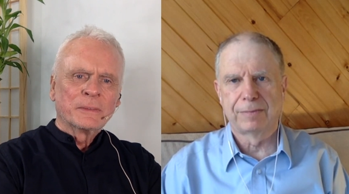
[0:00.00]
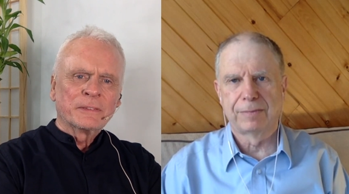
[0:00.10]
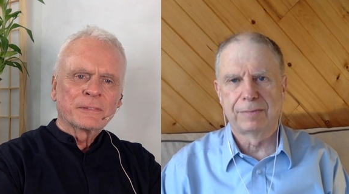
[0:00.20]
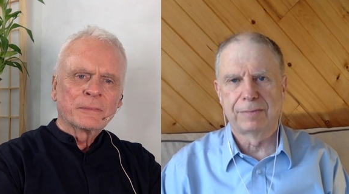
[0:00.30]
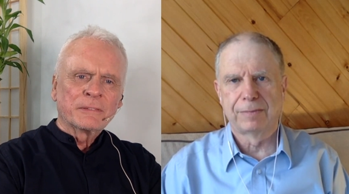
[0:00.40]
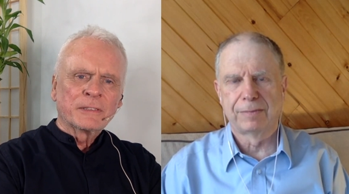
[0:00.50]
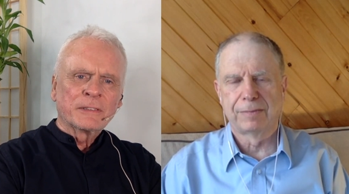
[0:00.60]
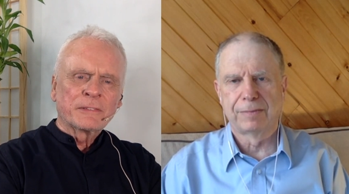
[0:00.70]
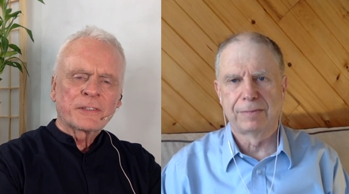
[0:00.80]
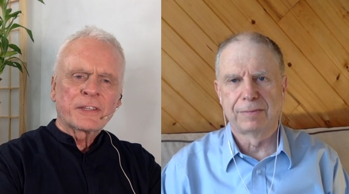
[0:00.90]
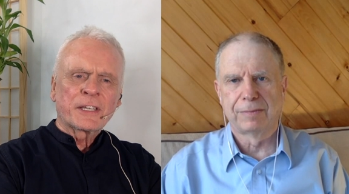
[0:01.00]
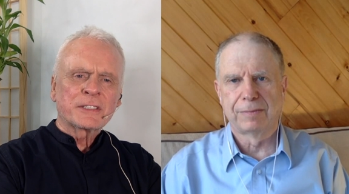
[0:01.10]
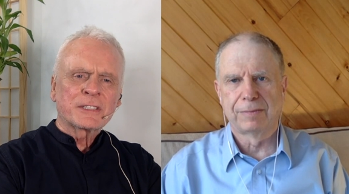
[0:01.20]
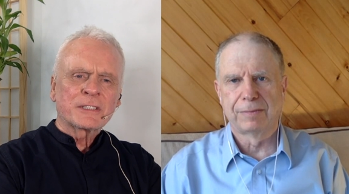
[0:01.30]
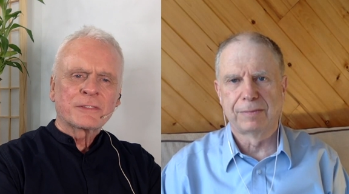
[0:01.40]
Speaker 1: we've we've lived for
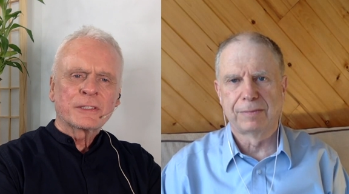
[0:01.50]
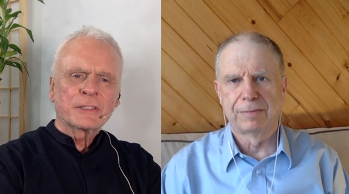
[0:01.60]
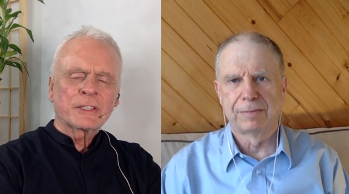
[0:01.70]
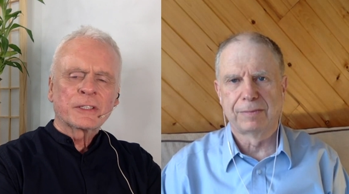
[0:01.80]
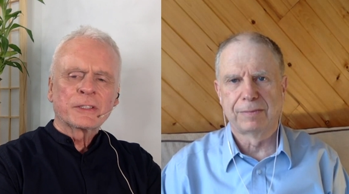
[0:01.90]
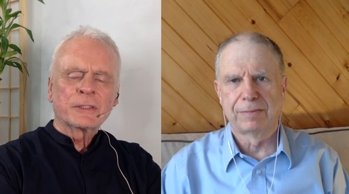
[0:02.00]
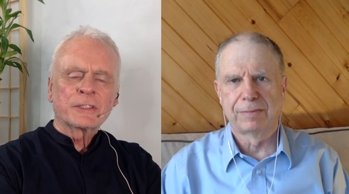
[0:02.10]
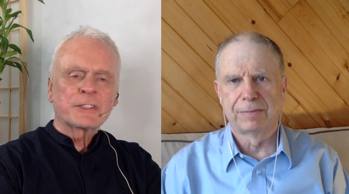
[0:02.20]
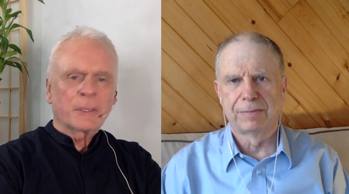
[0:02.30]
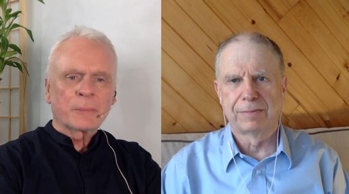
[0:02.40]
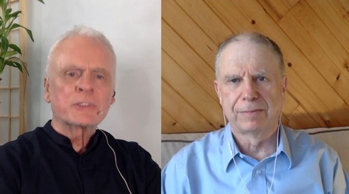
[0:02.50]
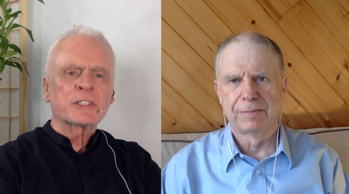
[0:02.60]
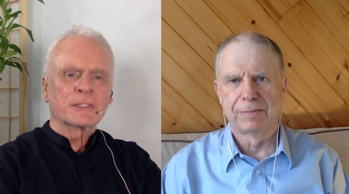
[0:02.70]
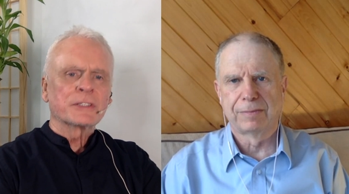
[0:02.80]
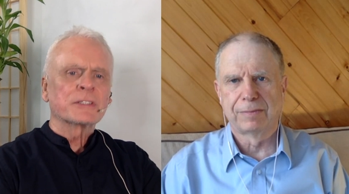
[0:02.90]
thousands of years under
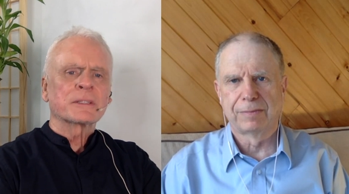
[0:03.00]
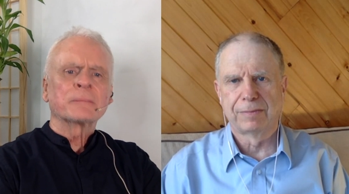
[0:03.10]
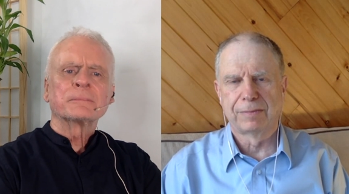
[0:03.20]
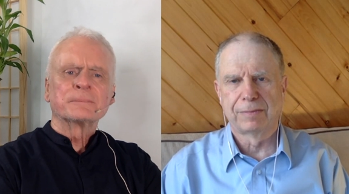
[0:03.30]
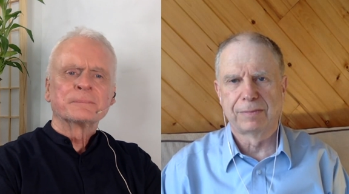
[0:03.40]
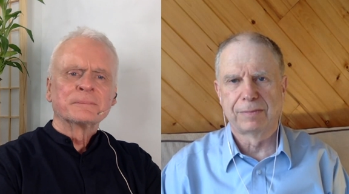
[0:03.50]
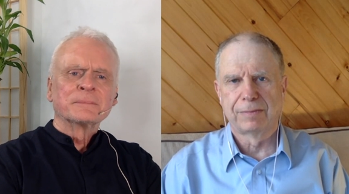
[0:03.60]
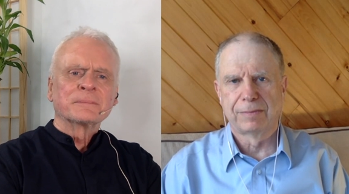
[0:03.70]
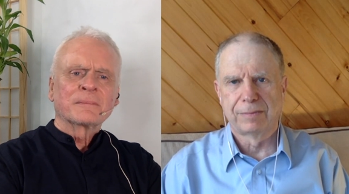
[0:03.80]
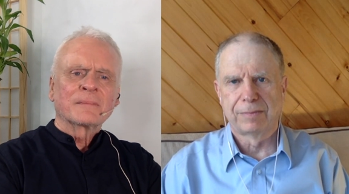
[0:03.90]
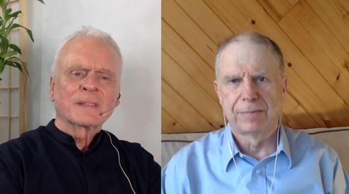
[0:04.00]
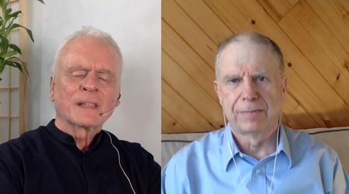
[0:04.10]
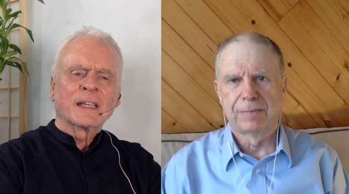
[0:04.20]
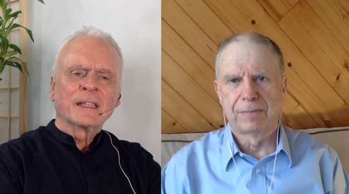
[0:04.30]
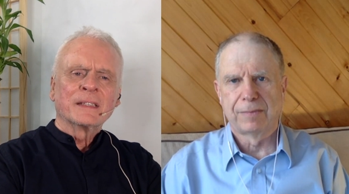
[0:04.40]
assumptions,
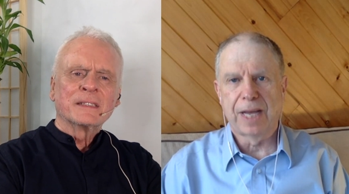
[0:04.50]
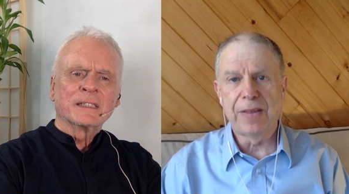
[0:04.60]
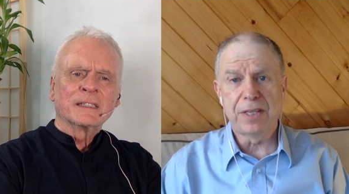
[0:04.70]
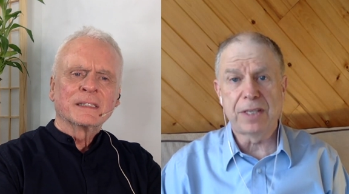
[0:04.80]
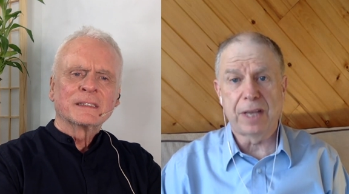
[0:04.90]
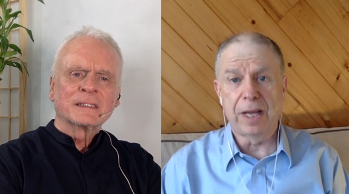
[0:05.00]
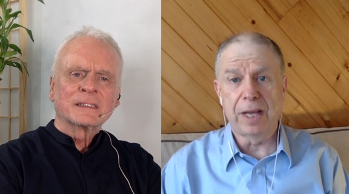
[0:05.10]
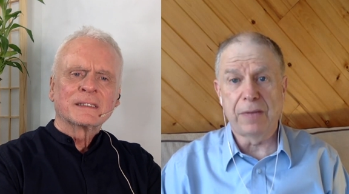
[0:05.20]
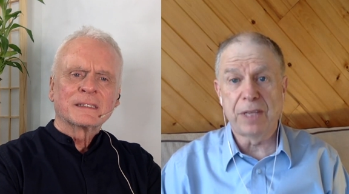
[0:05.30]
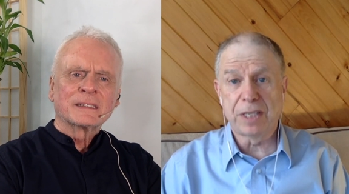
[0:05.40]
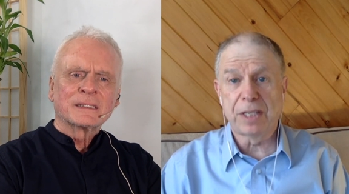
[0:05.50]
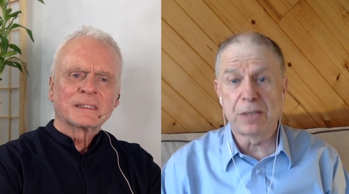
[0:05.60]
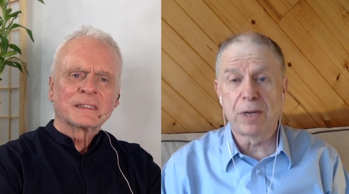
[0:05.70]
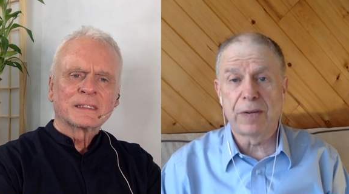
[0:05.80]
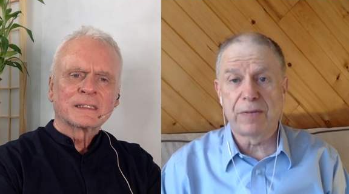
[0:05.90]
and, and this, uh,
Speaker 2: this is
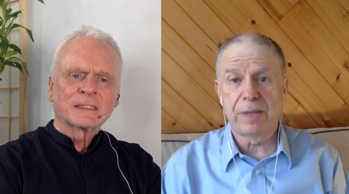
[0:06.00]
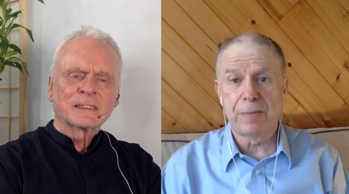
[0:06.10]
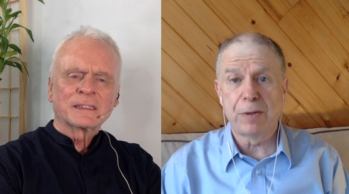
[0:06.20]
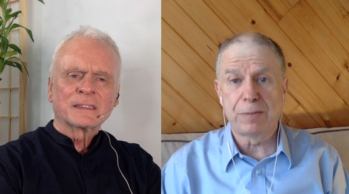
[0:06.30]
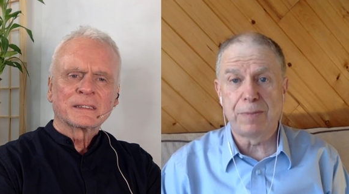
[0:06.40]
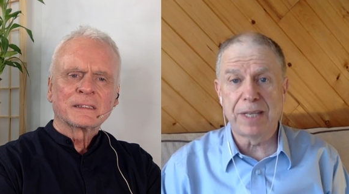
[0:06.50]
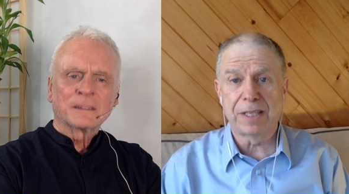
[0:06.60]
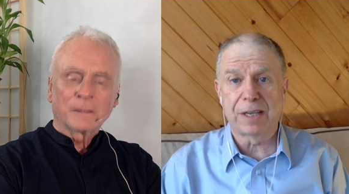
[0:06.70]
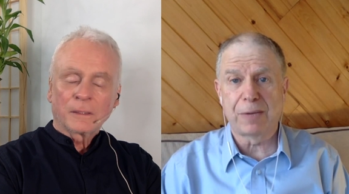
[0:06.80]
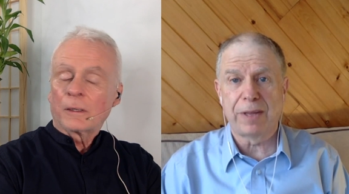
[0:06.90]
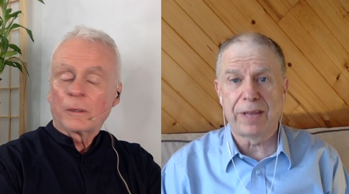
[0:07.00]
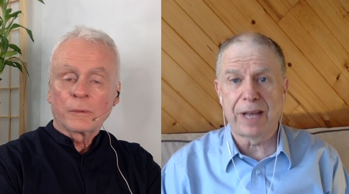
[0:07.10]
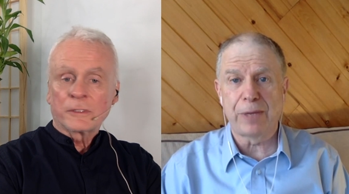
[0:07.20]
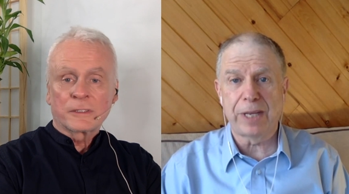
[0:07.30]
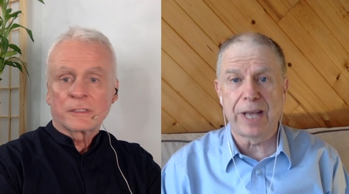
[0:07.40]
one of the most basic one that
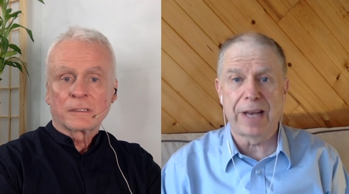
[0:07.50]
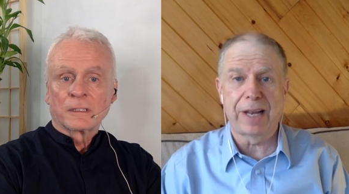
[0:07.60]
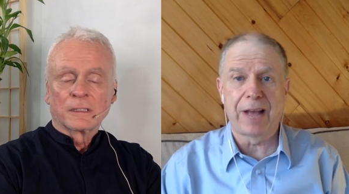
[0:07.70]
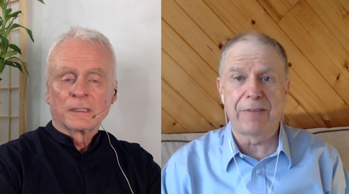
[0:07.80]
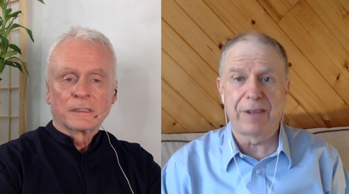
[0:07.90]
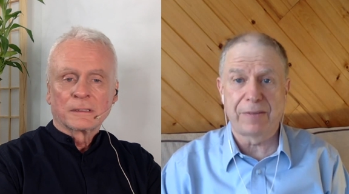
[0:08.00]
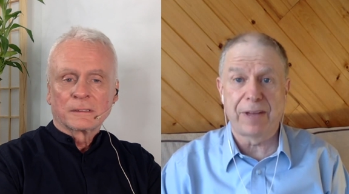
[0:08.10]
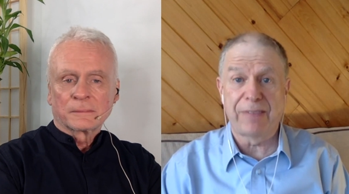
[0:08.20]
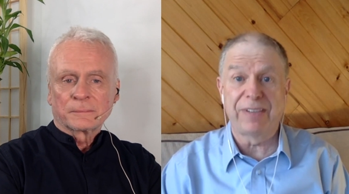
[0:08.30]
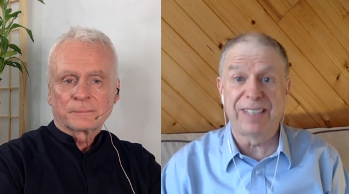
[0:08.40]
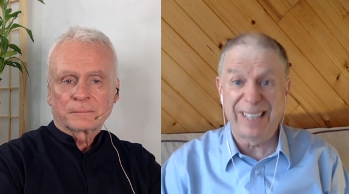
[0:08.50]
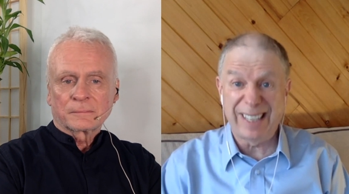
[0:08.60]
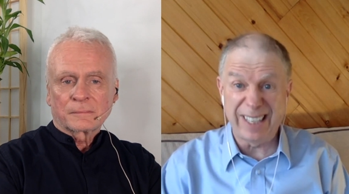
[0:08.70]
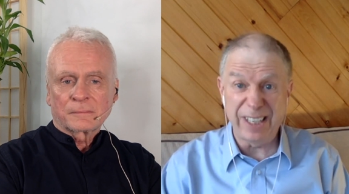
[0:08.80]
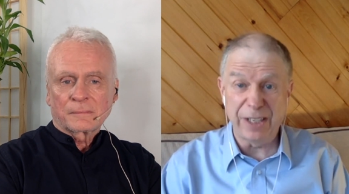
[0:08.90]
oh, we can't have have it
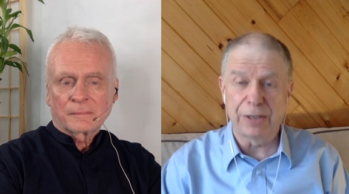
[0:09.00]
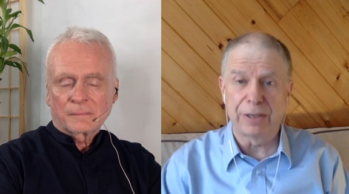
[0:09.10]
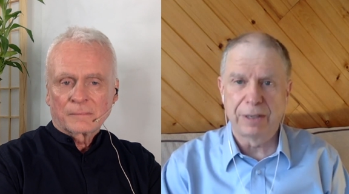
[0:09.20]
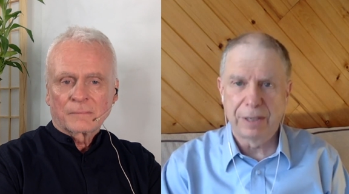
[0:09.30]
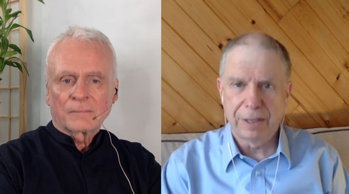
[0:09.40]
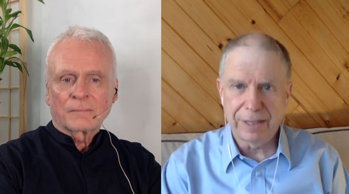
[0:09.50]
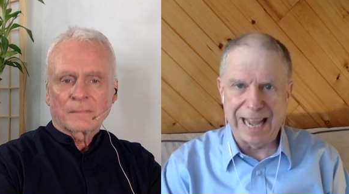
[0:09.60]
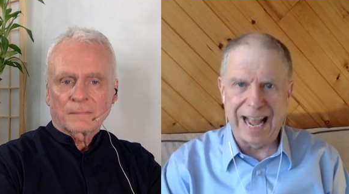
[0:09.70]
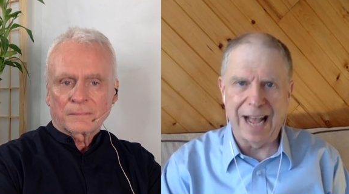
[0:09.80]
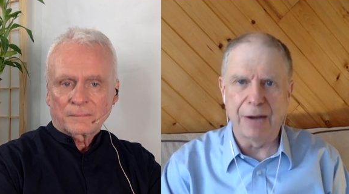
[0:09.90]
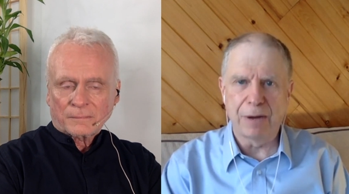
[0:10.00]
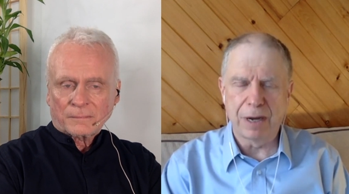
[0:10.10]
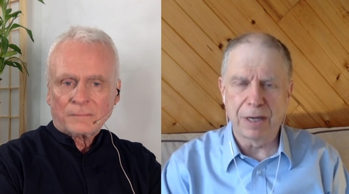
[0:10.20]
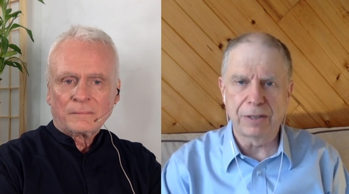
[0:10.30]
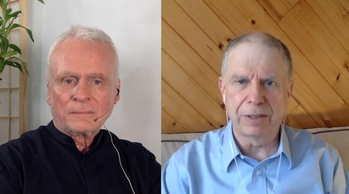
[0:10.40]
here now
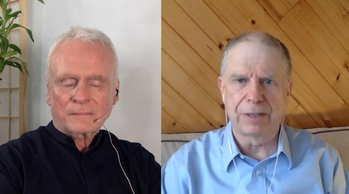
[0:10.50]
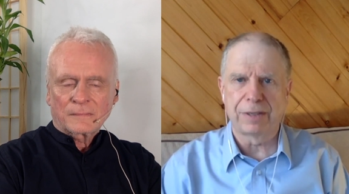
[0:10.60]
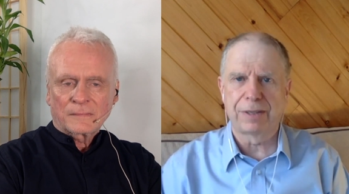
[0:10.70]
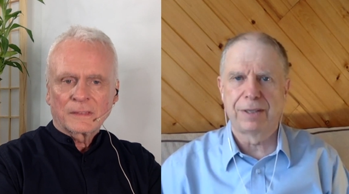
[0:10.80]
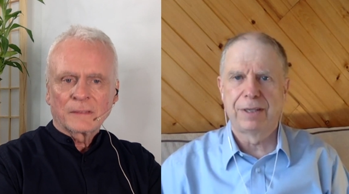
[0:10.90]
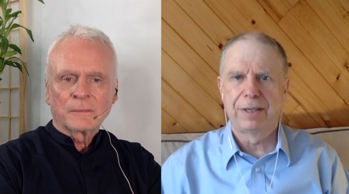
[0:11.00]
on Earth.